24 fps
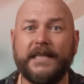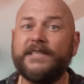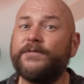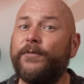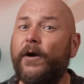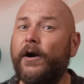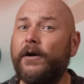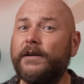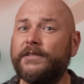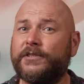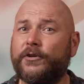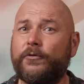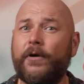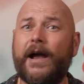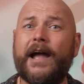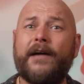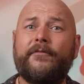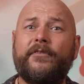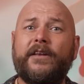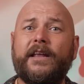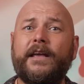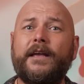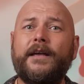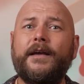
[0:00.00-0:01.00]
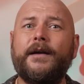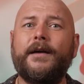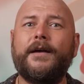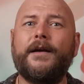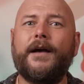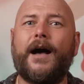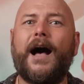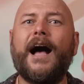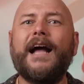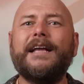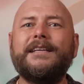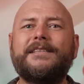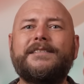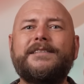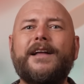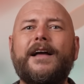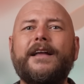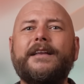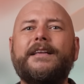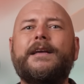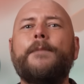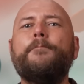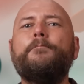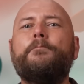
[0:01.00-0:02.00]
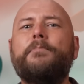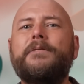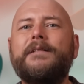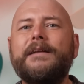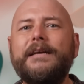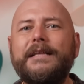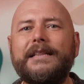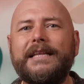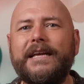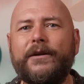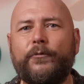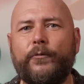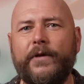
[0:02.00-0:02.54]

As far as gravity, Einstein completely